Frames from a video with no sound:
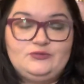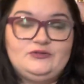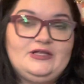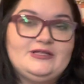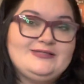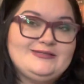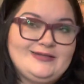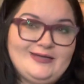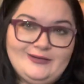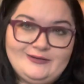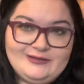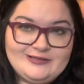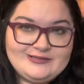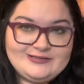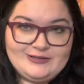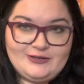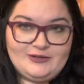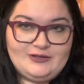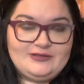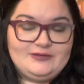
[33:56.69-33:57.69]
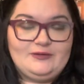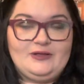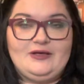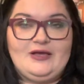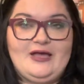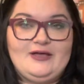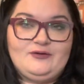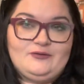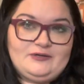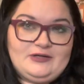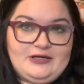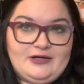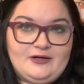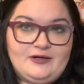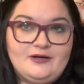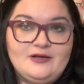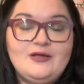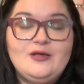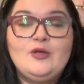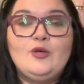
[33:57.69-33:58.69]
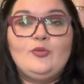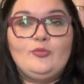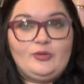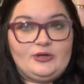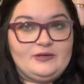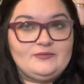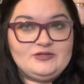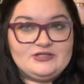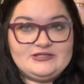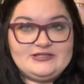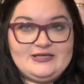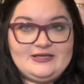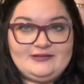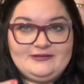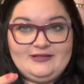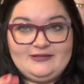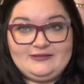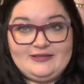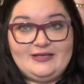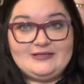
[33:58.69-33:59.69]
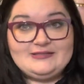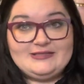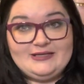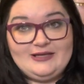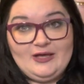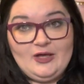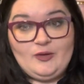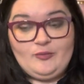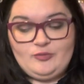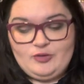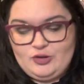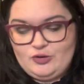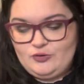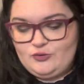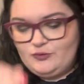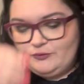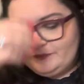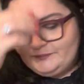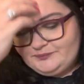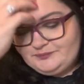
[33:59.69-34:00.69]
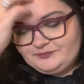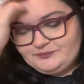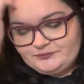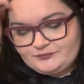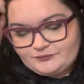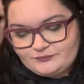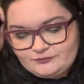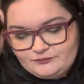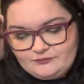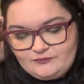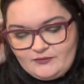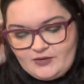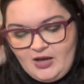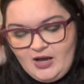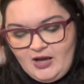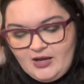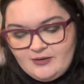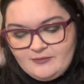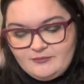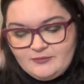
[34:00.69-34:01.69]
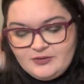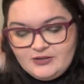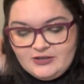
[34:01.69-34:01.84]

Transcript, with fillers: That's not necessarily like I don't care, but I'm just saying like that's going to help you. Um,